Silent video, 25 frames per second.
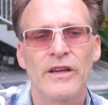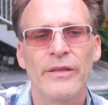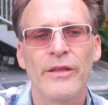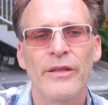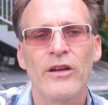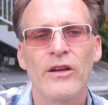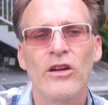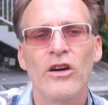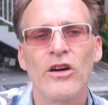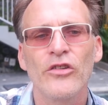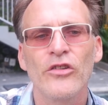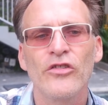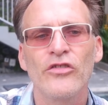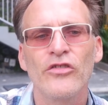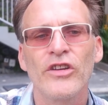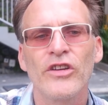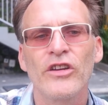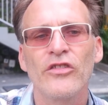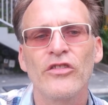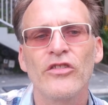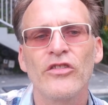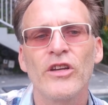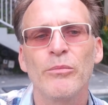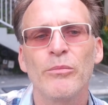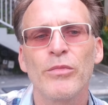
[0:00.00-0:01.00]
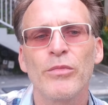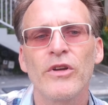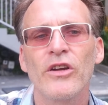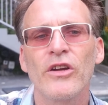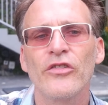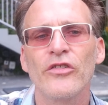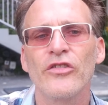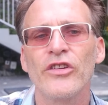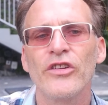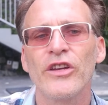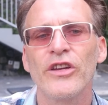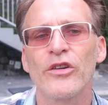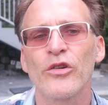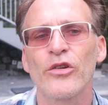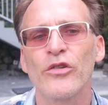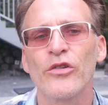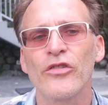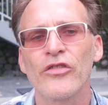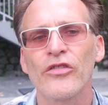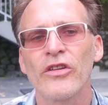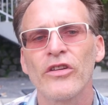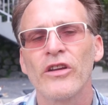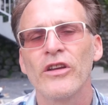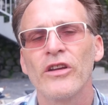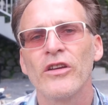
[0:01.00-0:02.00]
In the last 60 plus
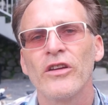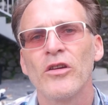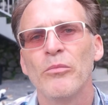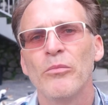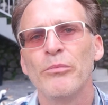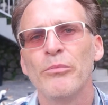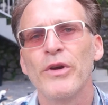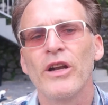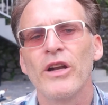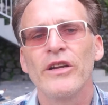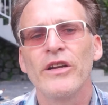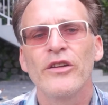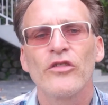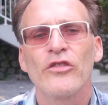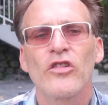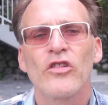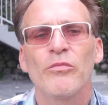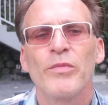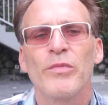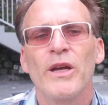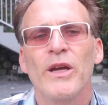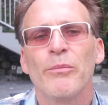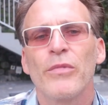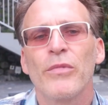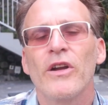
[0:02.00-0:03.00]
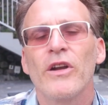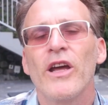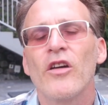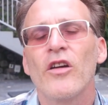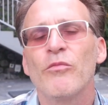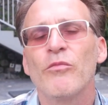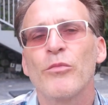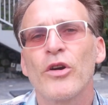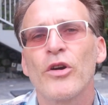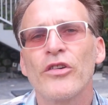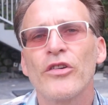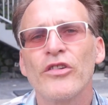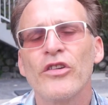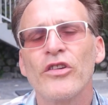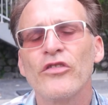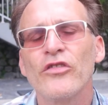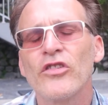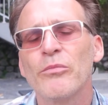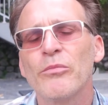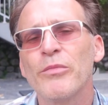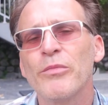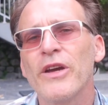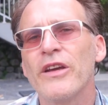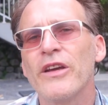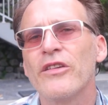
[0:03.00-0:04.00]
years, billions of people have
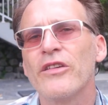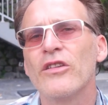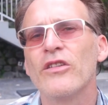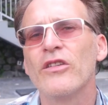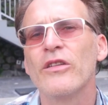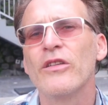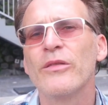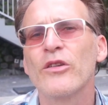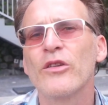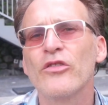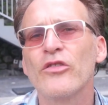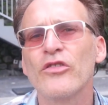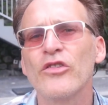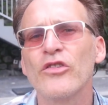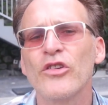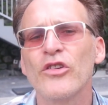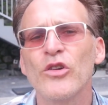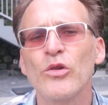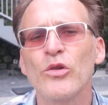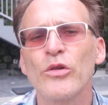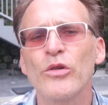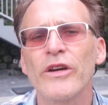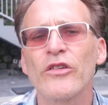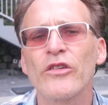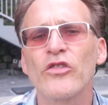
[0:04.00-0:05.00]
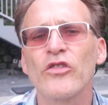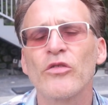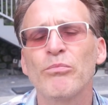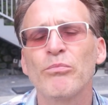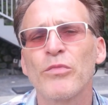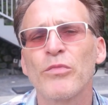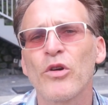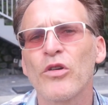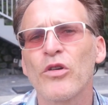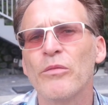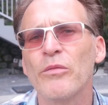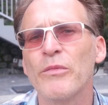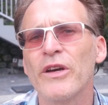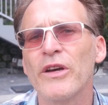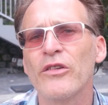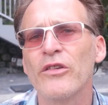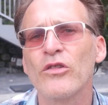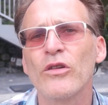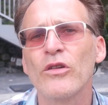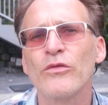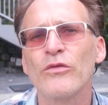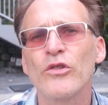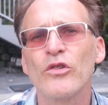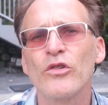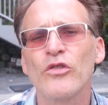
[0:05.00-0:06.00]
participated in this new
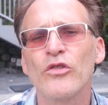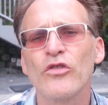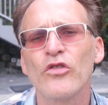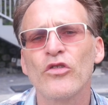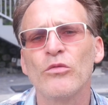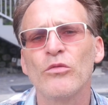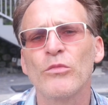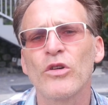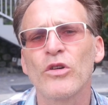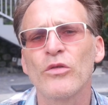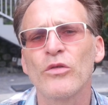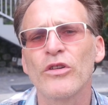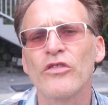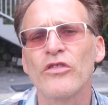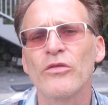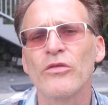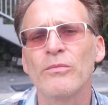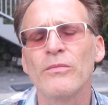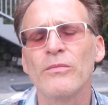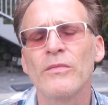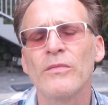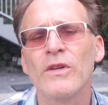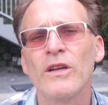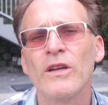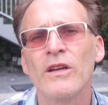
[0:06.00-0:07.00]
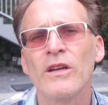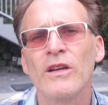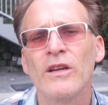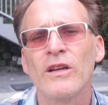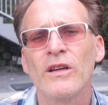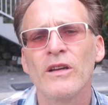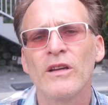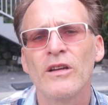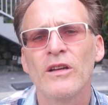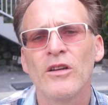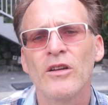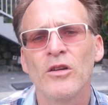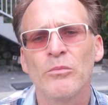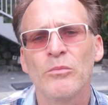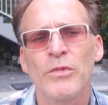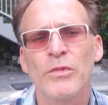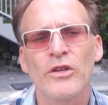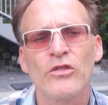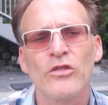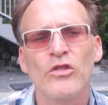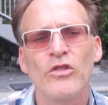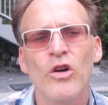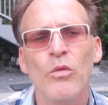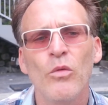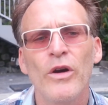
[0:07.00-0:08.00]
experiment of consumerism.
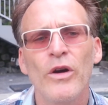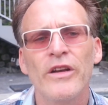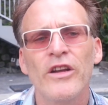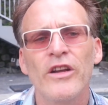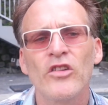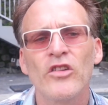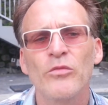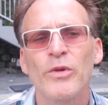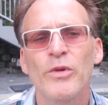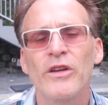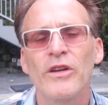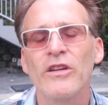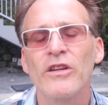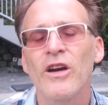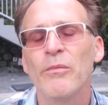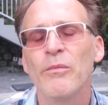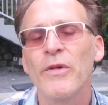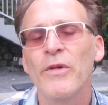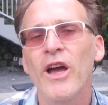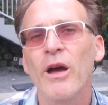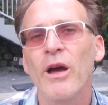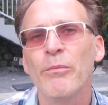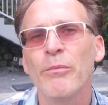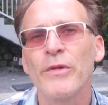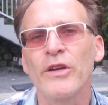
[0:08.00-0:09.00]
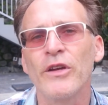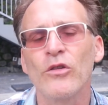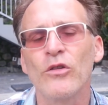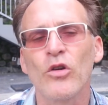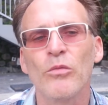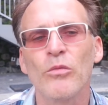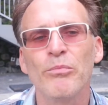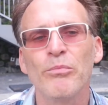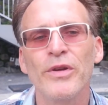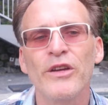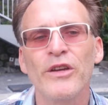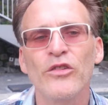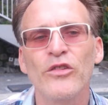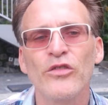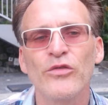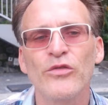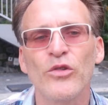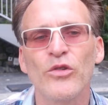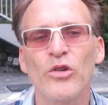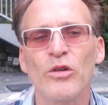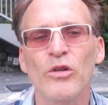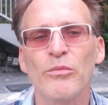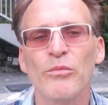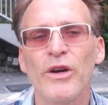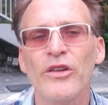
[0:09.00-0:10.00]
But no one has become happy or
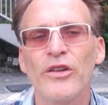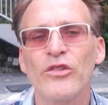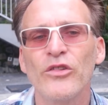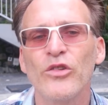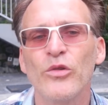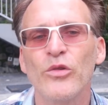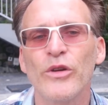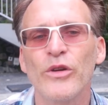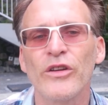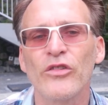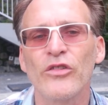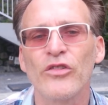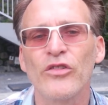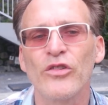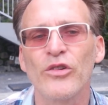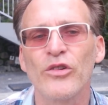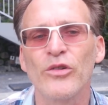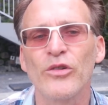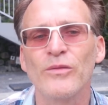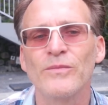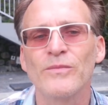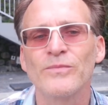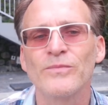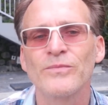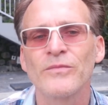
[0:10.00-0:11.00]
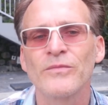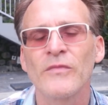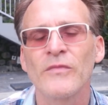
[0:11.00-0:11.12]
peaceful by doing so.